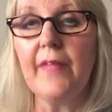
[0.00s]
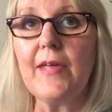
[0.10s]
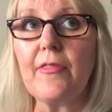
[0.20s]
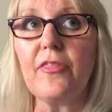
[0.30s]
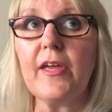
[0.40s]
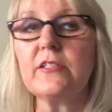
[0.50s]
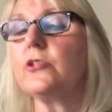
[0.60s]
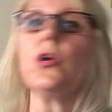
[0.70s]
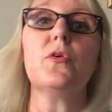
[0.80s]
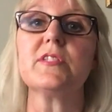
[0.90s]
And the other thing to
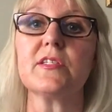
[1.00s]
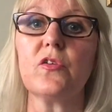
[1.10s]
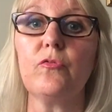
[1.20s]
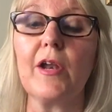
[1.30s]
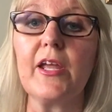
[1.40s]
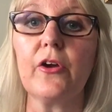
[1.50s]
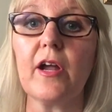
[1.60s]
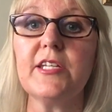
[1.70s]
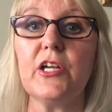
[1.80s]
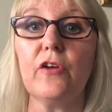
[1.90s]
do is, it's a really good
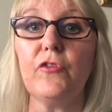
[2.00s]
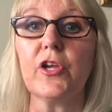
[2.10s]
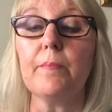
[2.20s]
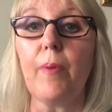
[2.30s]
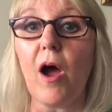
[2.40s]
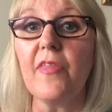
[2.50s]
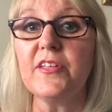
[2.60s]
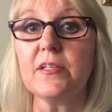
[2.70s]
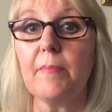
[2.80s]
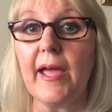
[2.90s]
idea if you can buy
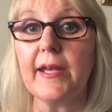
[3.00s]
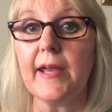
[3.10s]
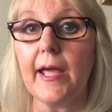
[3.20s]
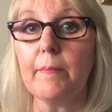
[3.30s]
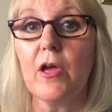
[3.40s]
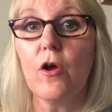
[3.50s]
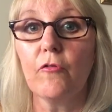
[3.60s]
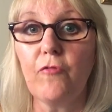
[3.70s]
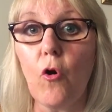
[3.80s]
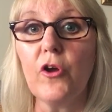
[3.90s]
the domain name
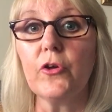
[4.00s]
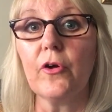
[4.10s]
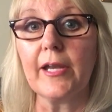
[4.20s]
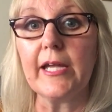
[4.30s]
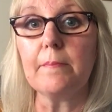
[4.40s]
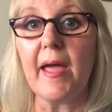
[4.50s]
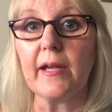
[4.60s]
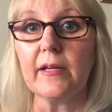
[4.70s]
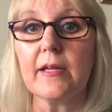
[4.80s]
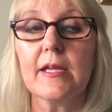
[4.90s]
for your lead
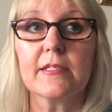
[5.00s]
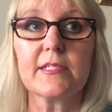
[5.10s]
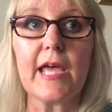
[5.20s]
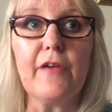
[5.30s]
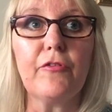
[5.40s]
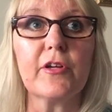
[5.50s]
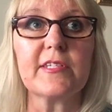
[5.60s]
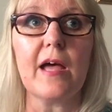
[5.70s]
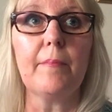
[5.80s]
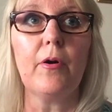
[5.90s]
magnet. So say, for
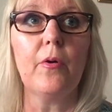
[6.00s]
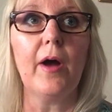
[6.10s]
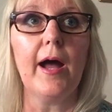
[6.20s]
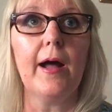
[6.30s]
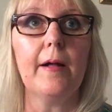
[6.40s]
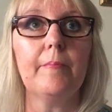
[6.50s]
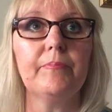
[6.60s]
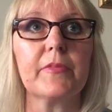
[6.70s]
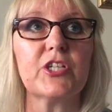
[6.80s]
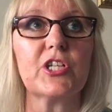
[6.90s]
example,
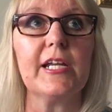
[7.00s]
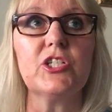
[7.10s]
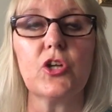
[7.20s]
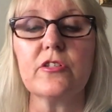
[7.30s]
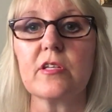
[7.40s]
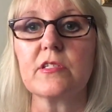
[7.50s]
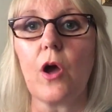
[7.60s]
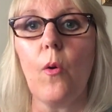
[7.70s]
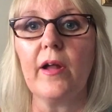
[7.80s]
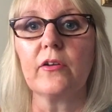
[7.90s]
Shalene Johnson's
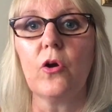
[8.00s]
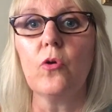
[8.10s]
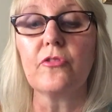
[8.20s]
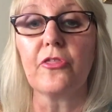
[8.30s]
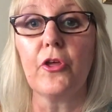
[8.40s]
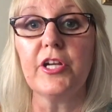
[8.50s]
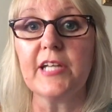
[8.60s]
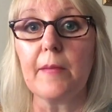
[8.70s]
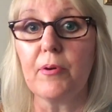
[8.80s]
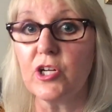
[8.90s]
got one called the
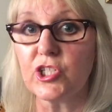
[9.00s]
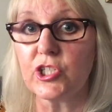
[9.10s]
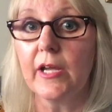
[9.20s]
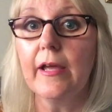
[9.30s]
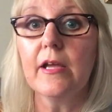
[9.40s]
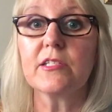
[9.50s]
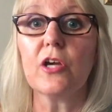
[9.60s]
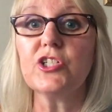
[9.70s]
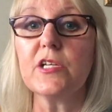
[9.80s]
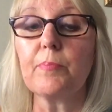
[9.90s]
30-Day Push.
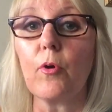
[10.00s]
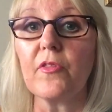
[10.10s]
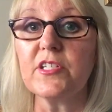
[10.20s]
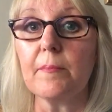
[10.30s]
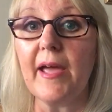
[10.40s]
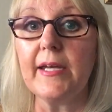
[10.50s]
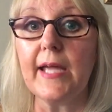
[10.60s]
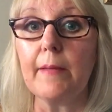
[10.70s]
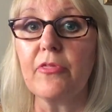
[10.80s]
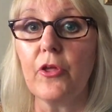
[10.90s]
So she's brought the domain
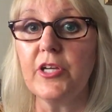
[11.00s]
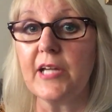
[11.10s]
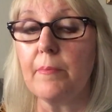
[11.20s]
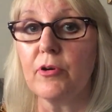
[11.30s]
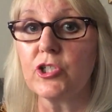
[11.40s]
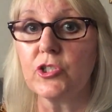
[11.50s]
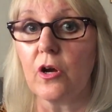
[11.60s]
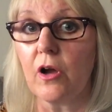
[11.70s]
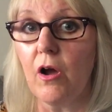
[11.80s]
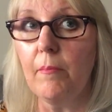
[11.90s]
name
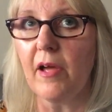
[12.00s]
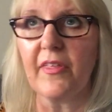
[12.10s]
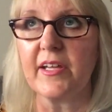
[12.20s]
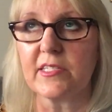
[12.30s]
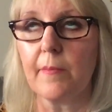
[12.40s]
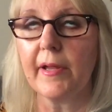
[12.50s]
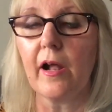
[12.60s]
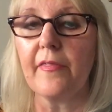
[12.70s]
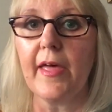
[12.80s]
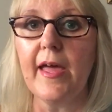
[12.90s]
30daypush.com. I think it's something like